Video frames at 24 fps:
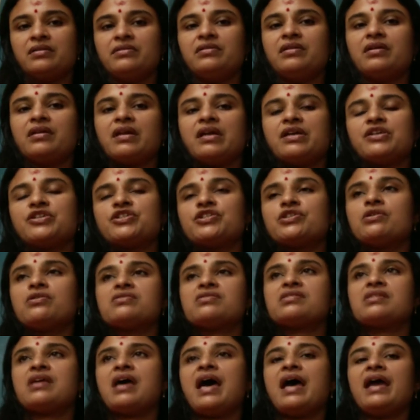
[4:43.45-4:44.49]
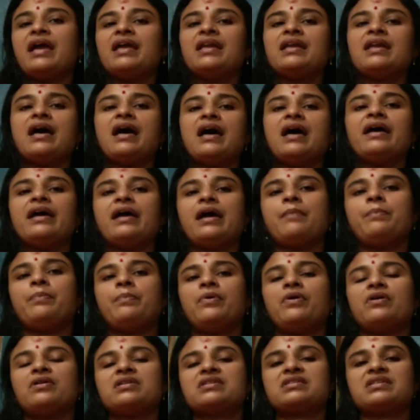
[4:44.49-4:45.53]
The ratio sine I
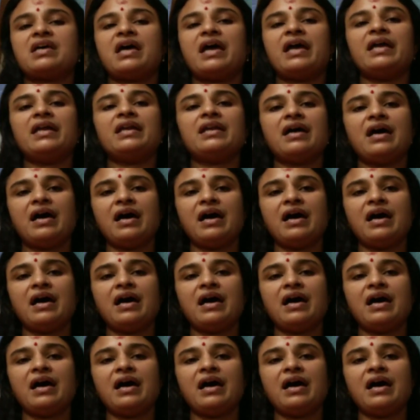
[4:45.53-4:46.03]
upon sine